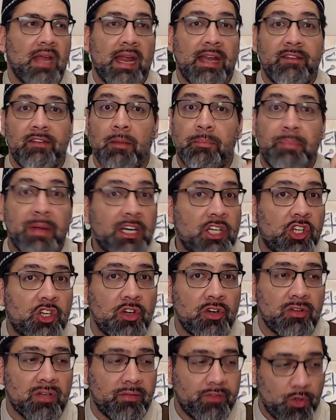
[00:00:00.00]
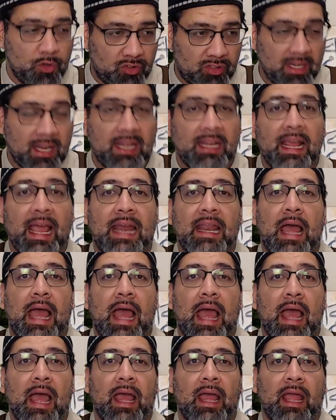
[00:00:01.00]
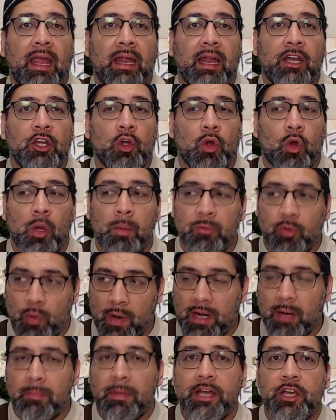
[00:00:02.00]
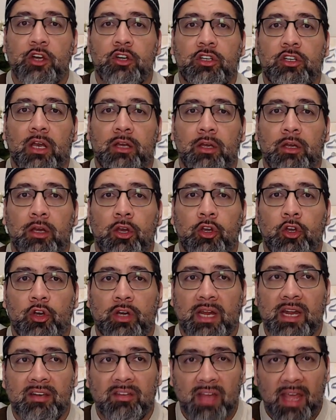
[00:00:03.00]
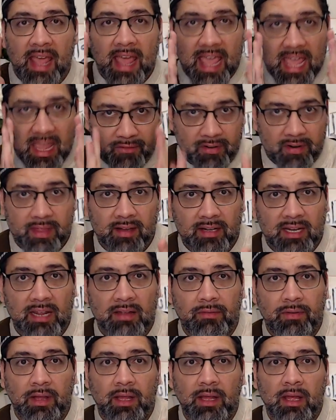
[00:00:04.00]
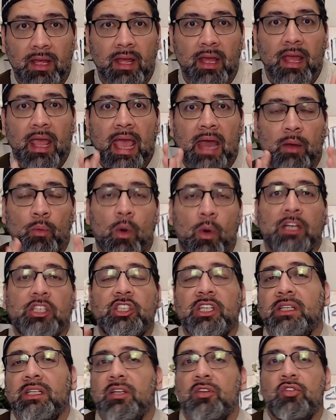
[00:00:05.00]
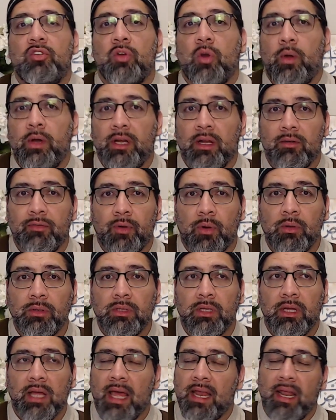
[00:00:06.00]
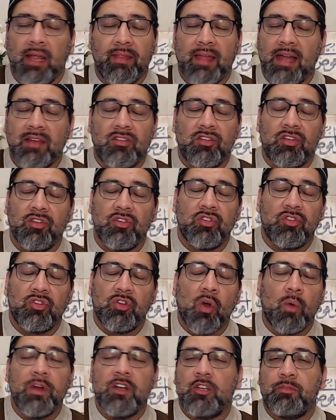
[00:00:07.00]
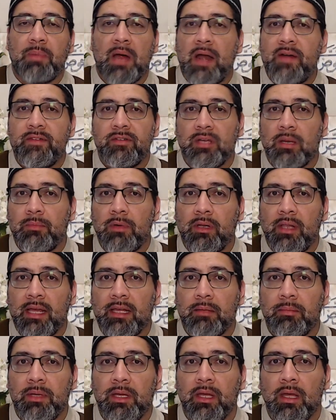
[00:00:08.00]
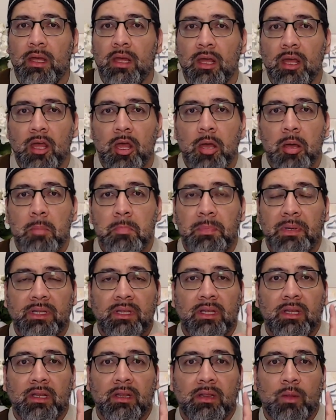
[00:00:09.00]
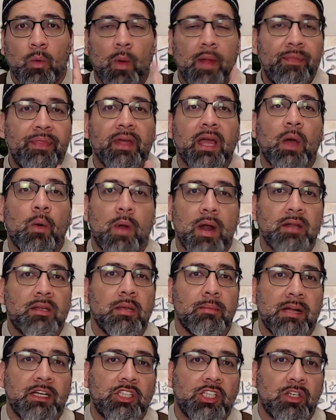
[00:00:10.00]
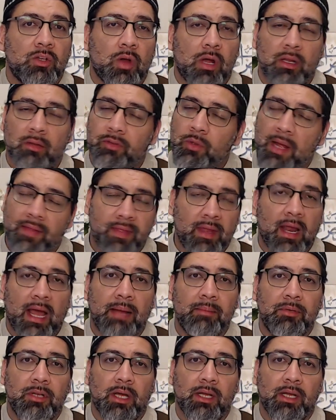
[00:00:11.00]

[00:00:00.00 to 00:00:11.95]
pictures of you sitting in your home, surrounded by your kids, in front of the TV, and watching this story unfold. And that's so inspiring for someone like me. But the one thing I wanted to mention to all of you, and then I'm done.